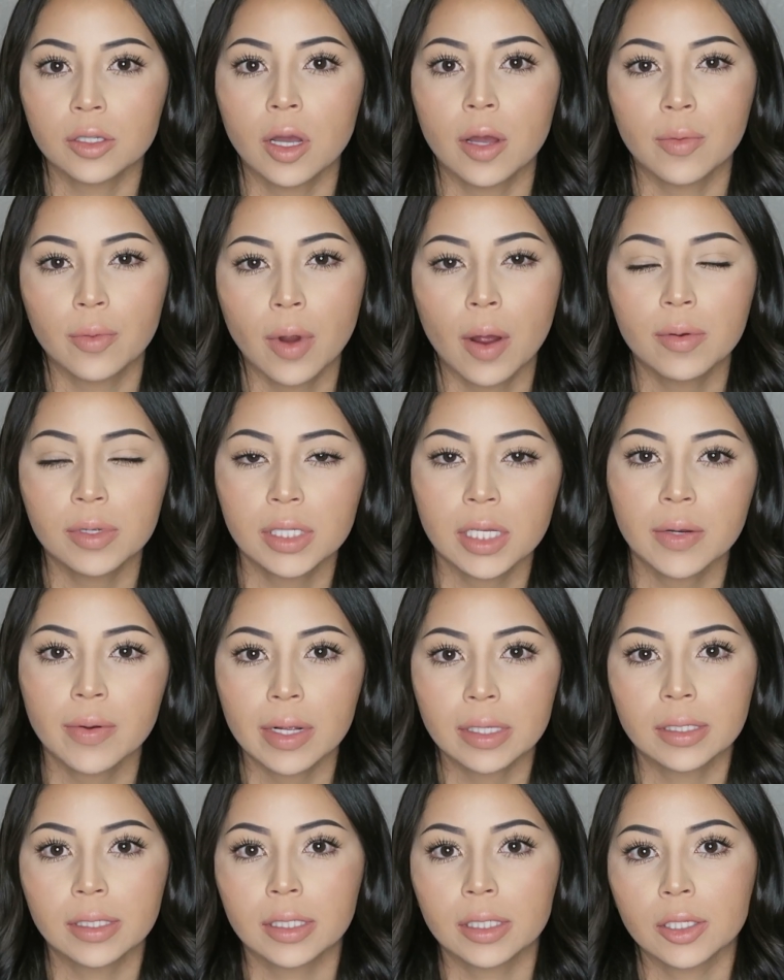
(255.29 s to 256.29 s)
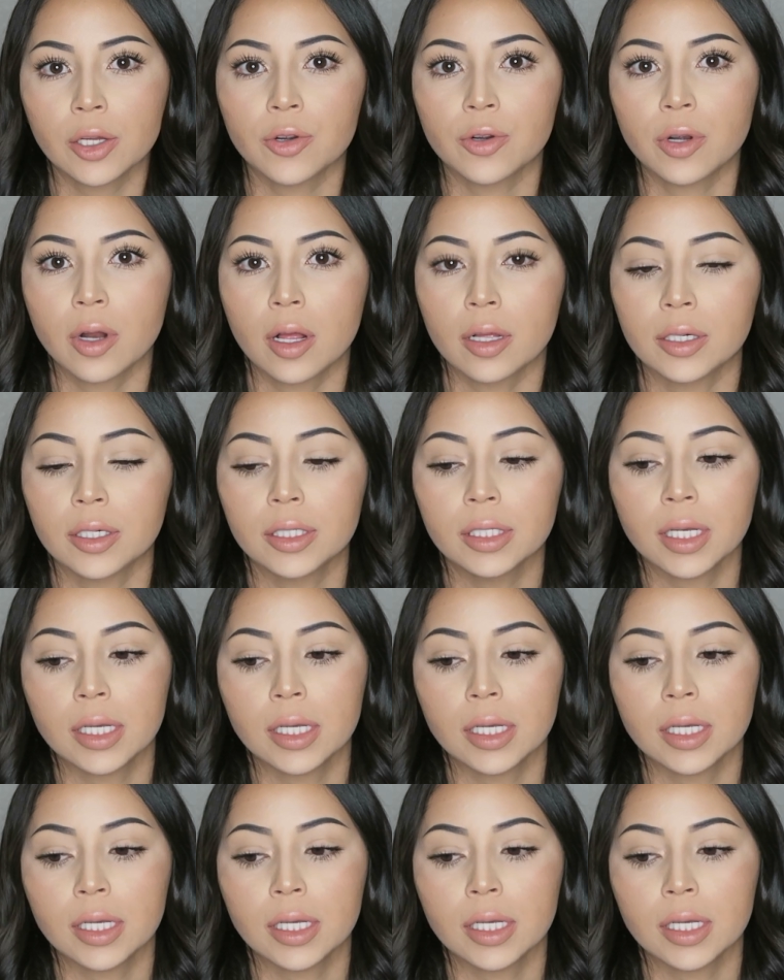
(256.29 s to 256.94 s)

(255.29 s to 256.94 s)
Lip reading: so I would say around $600,